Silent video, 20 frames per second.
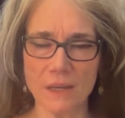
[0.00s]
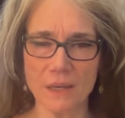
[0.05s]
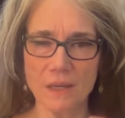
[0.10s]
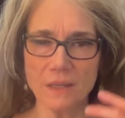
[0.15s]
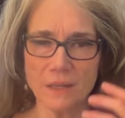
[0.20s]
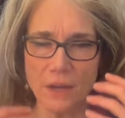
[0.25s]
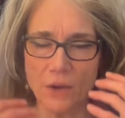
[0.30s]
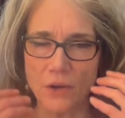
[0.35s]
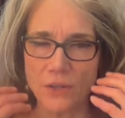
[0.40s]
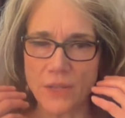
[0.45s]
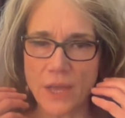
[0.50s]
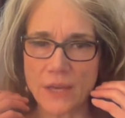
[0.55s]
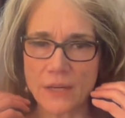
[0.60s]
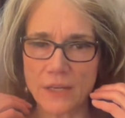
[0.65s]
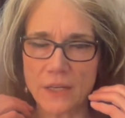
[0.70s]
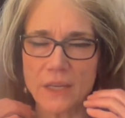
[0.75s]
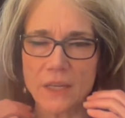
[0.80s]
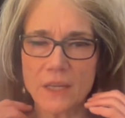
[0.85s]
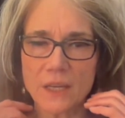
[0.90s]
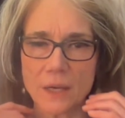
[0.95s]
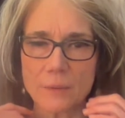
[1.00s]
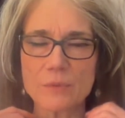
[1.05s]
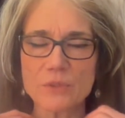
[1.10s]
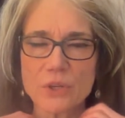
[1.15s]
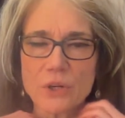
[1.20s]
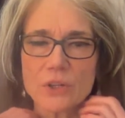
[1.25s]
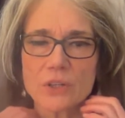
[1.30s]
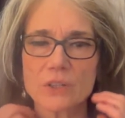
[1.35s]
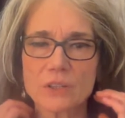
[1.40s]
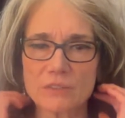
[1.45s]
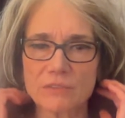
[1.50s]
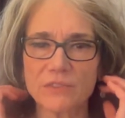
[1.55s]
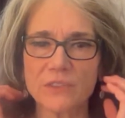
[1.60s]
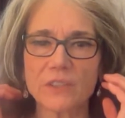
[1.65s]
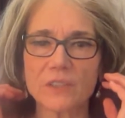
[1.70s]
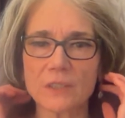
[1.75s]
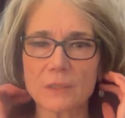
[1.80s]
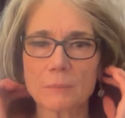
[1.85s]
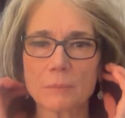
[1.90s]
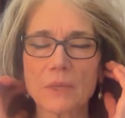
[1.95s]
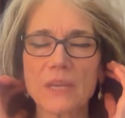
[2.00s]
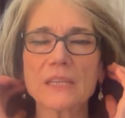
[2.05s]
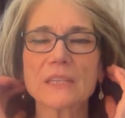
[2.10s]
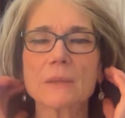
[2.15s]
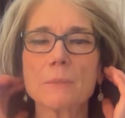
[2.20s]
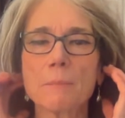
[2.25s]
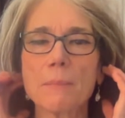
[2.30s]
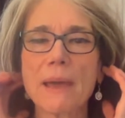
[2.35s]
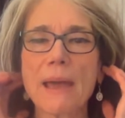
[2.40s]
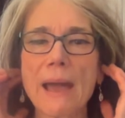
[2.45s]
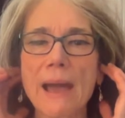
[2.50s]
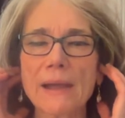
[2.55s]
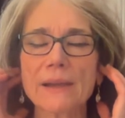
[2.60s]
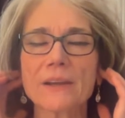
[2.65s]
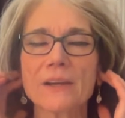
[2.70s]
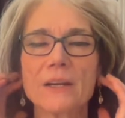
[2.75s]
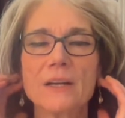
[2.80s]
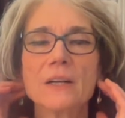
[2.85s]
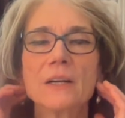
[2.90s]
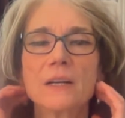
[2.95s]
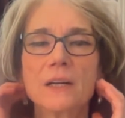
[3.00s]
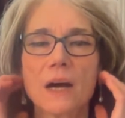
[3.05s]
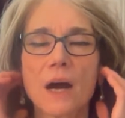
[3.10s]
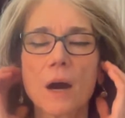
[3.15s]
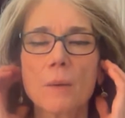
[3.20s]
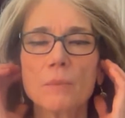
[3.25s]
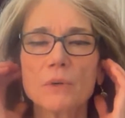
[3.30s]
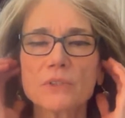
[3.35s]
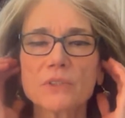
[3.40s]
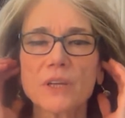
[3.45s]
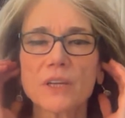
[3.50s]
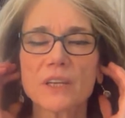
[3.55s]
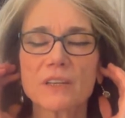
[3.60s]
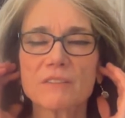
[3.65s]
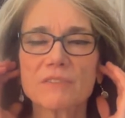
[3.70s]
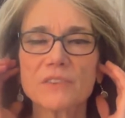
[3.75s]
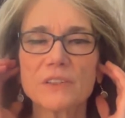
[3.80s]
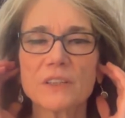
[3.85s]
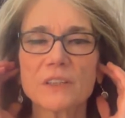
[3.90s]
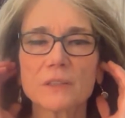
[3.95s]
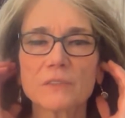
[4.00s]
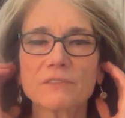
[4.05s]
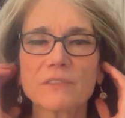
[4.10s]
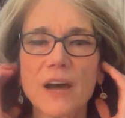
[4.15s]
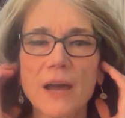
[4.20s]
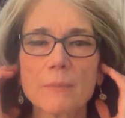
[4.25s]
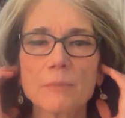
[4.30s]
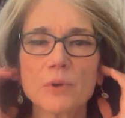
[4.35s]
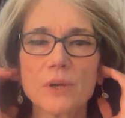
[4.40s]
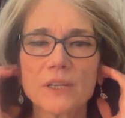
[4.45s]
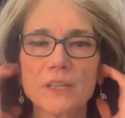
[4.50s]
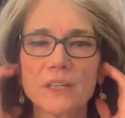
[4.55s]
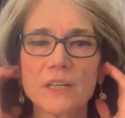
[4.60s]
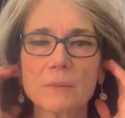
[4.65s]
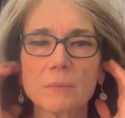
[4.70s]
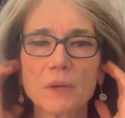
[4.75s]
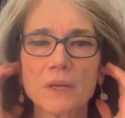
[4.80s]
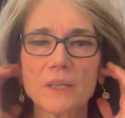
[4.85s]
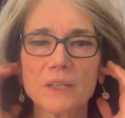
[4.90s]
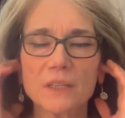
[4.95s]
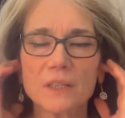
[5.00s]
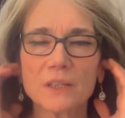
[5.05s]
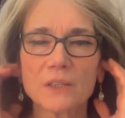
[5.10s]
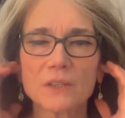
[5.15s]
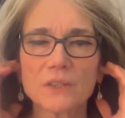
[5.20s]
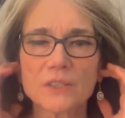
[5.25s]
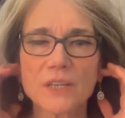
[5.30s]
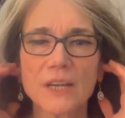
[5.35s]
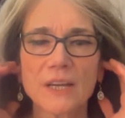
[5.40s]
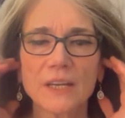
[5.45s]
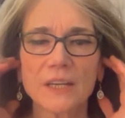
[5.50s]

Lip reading: Now on that E, I'm starting to feel it in the back. Almost I can feel it vibrating in my ears.